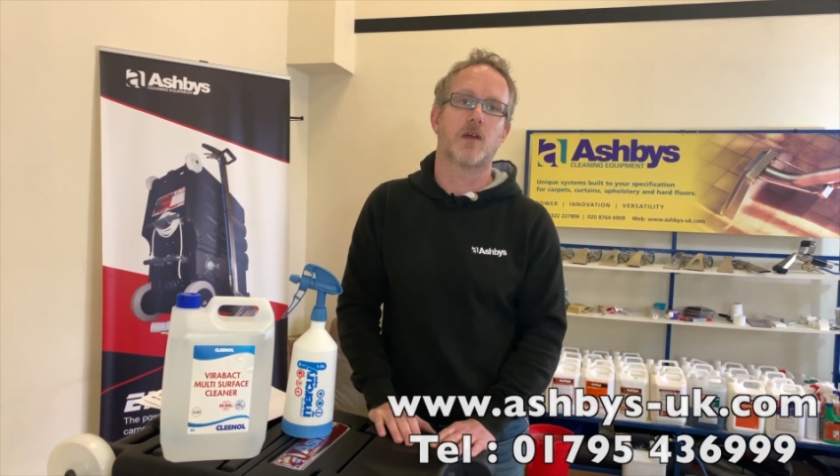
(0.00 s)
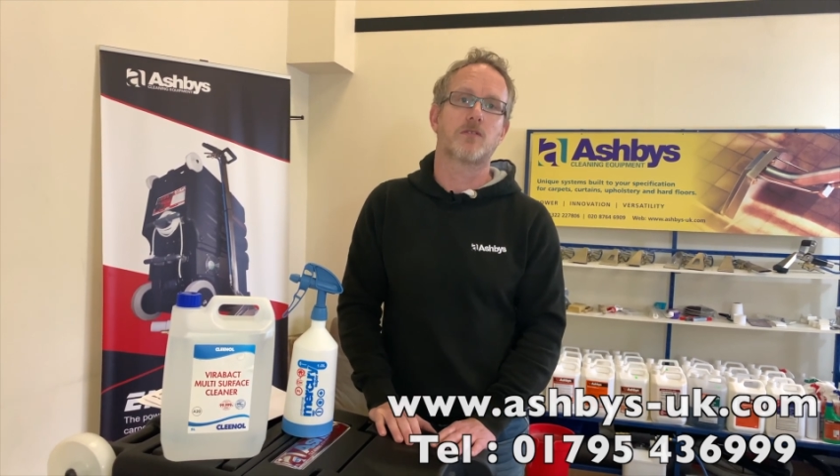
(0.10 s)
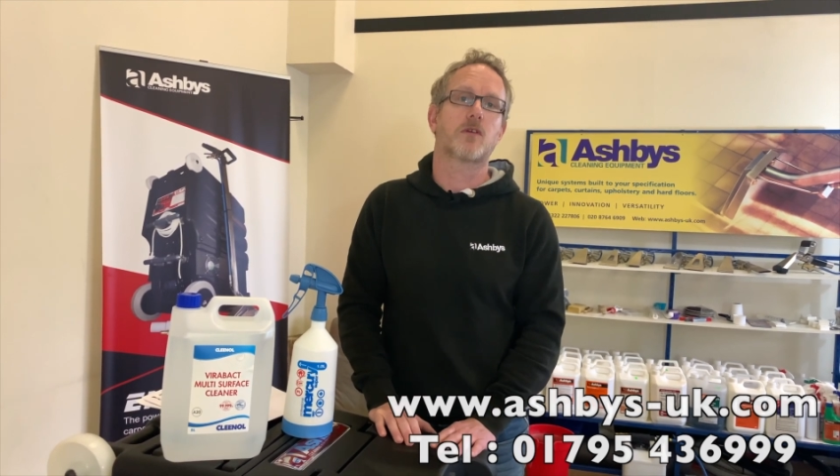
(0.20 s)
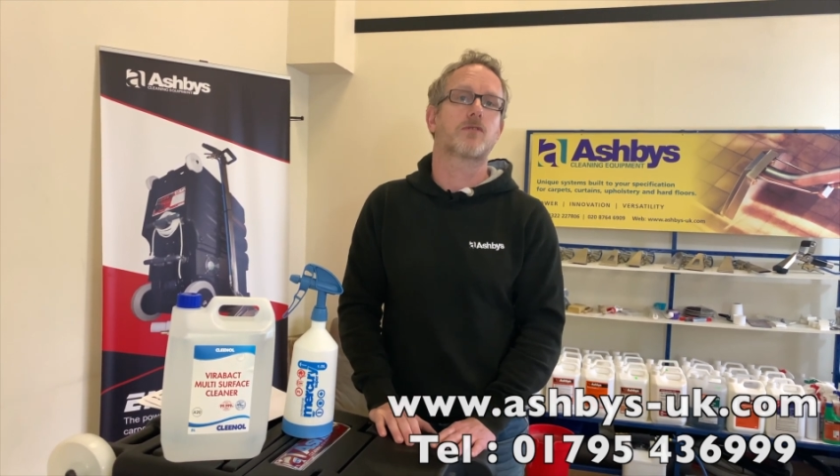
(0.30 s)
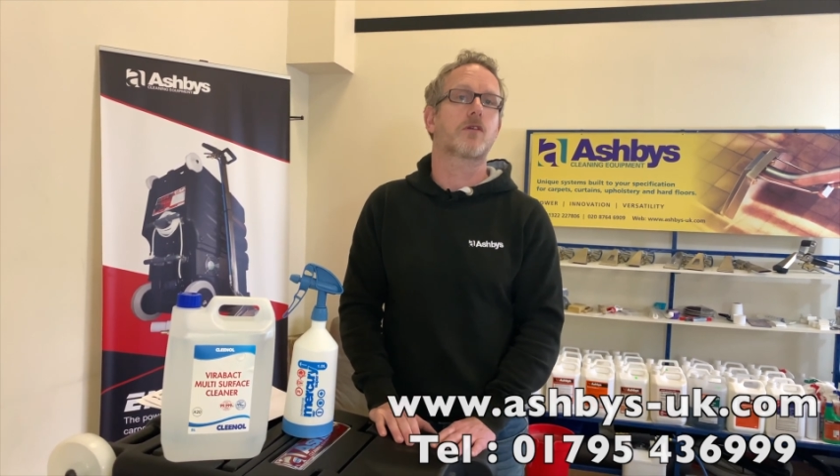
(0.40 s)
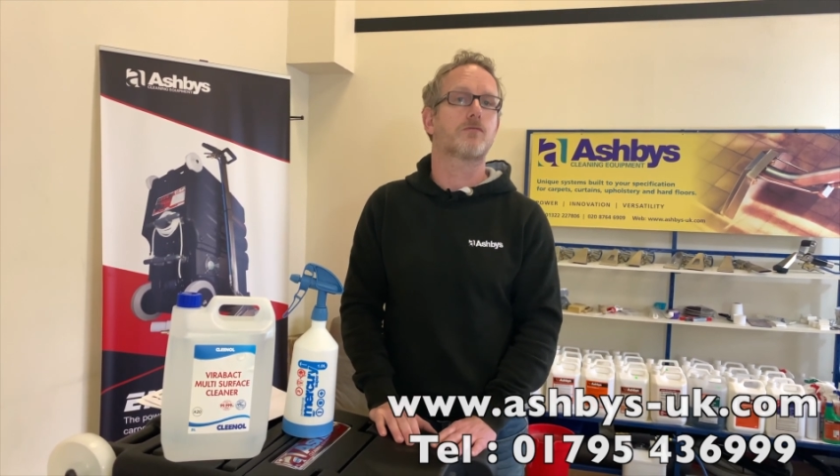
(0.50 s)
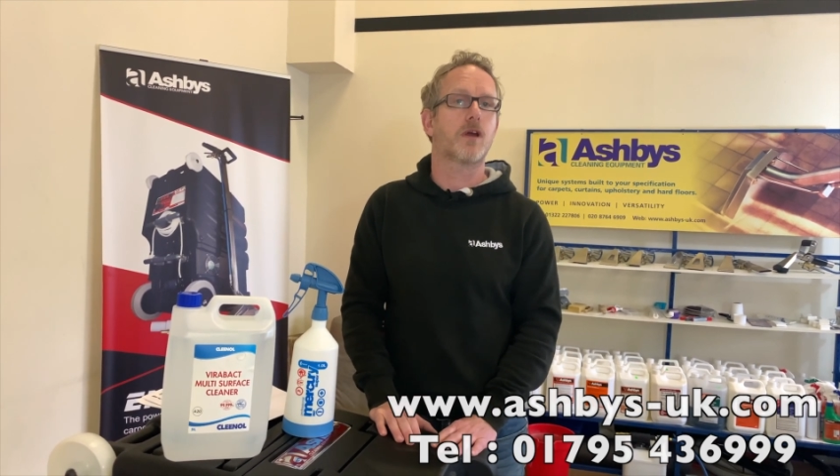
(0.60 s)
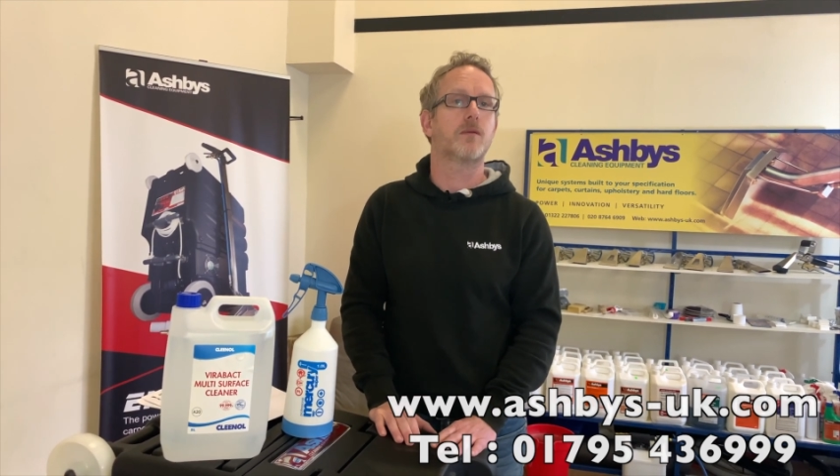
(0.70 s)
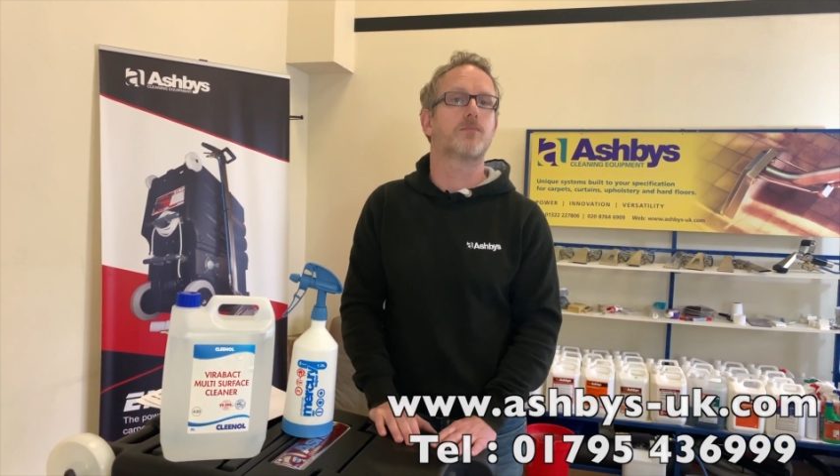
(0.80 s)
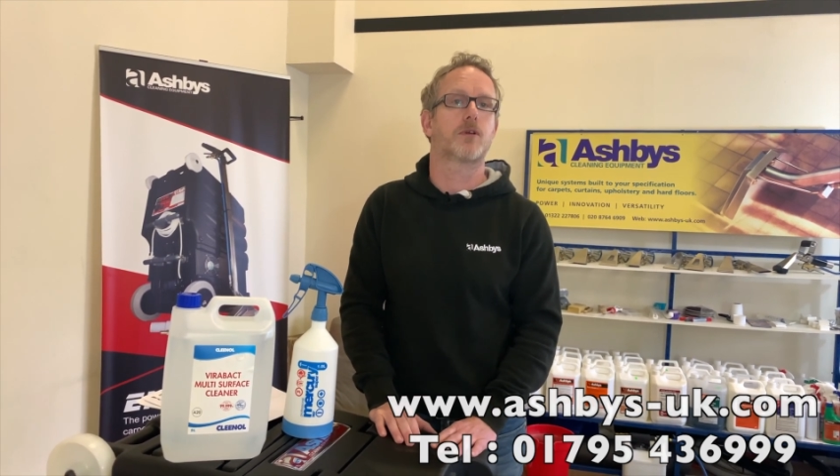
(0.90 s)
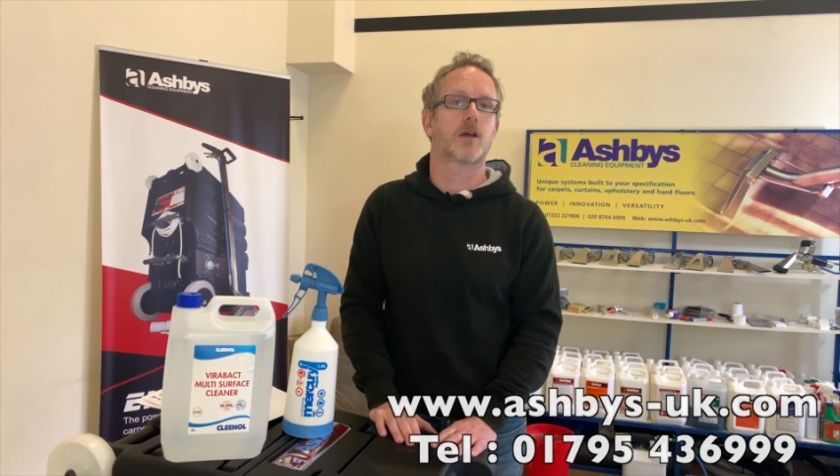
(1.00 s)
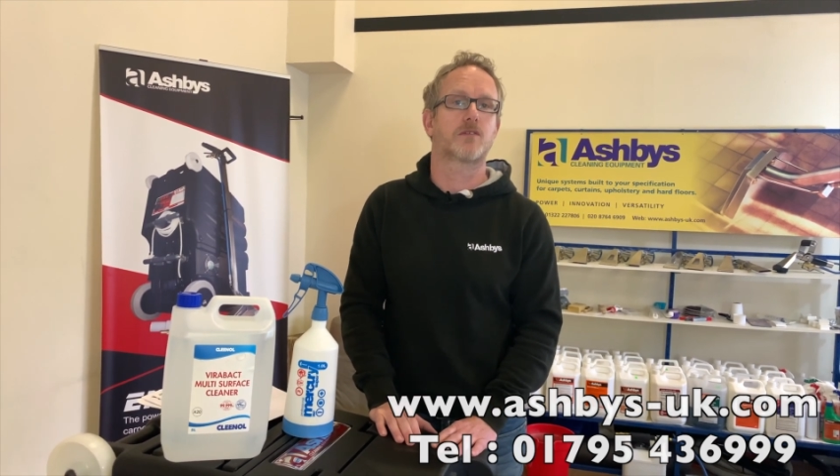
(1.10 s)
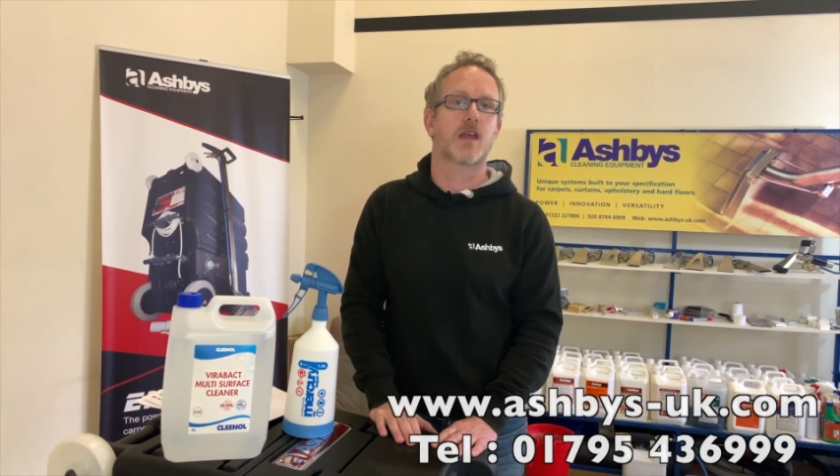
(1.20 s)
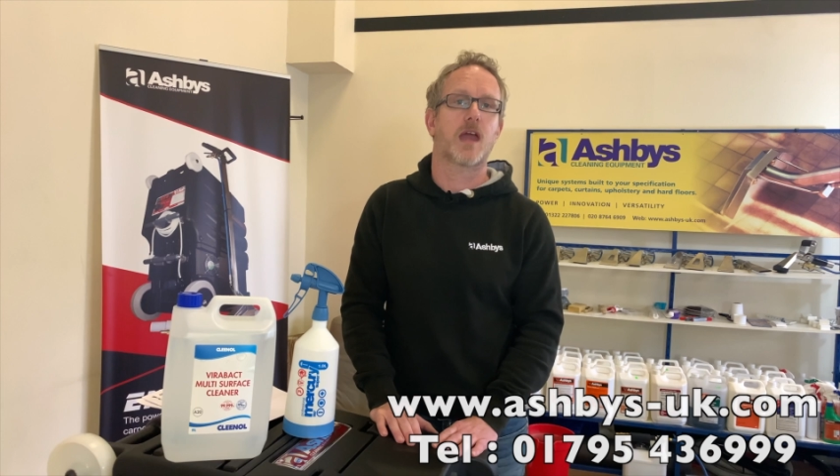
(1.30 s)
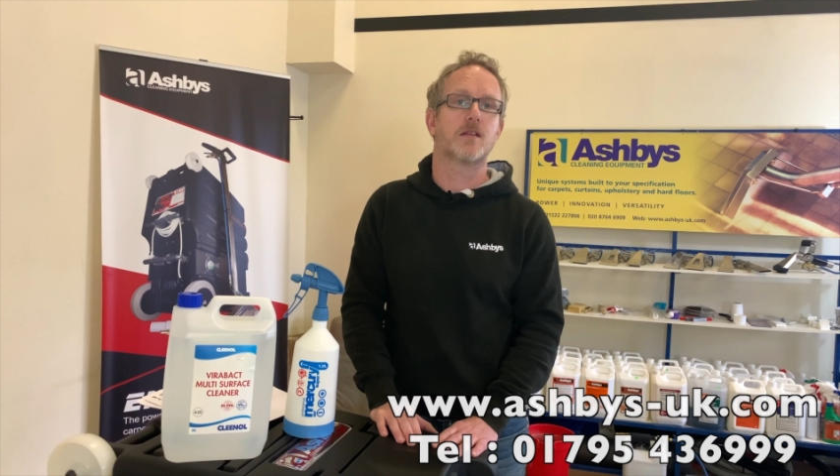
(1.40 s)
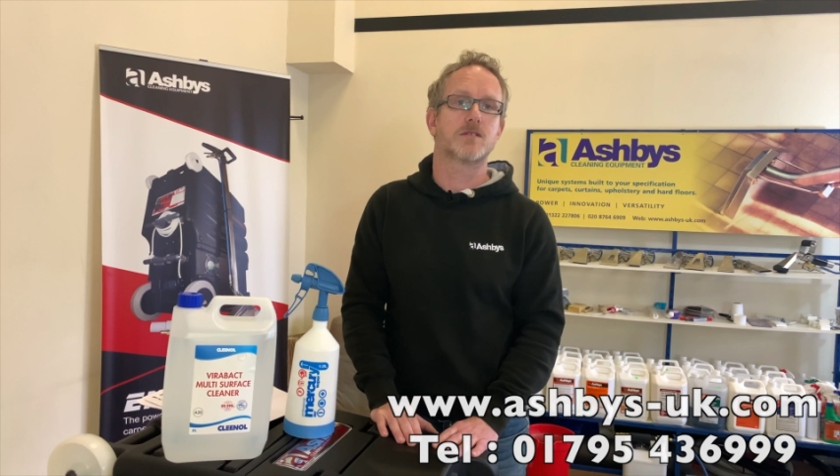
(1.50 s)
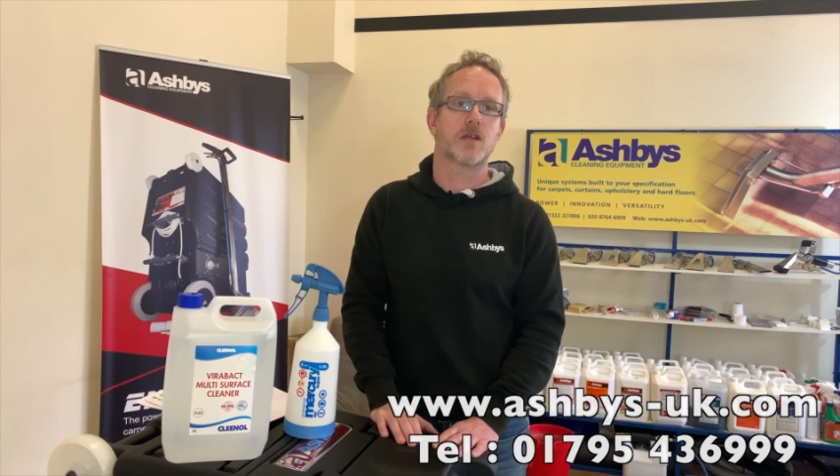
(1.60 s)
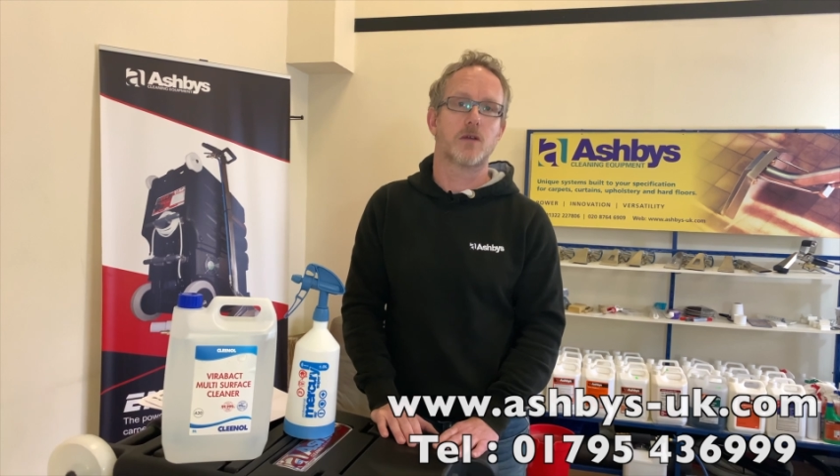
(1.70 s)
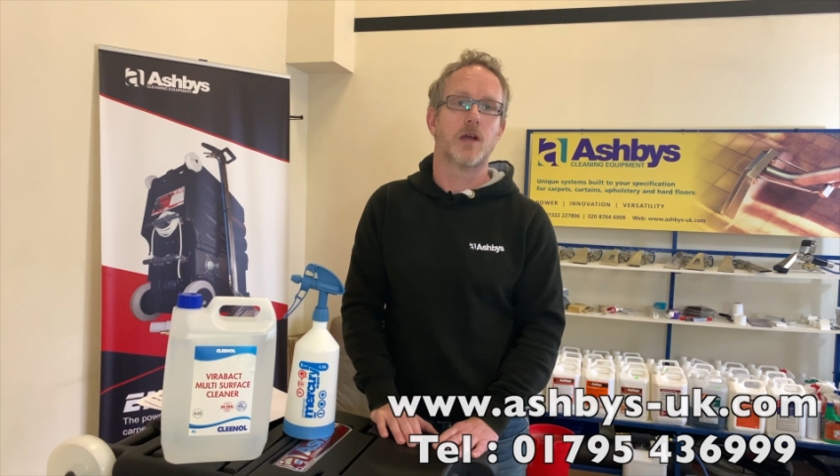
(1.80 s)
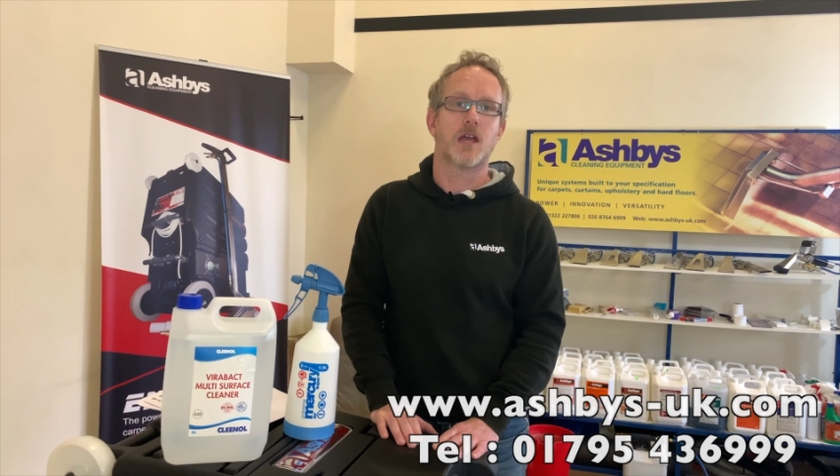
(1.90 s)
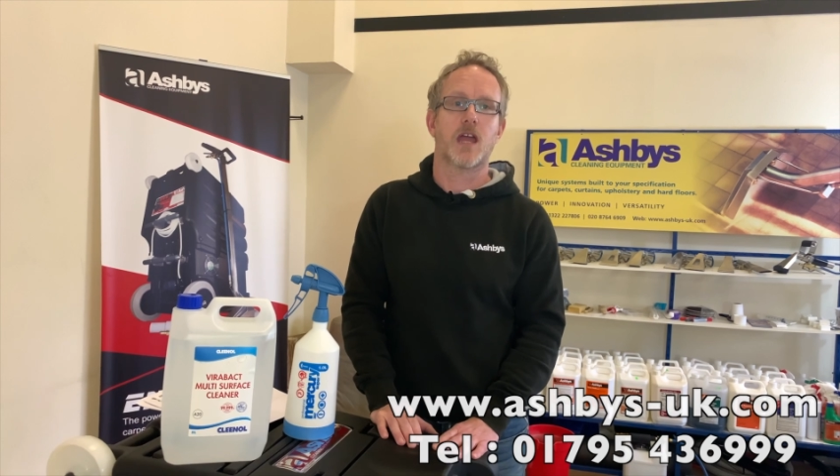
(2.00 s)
So it's a great product to get into,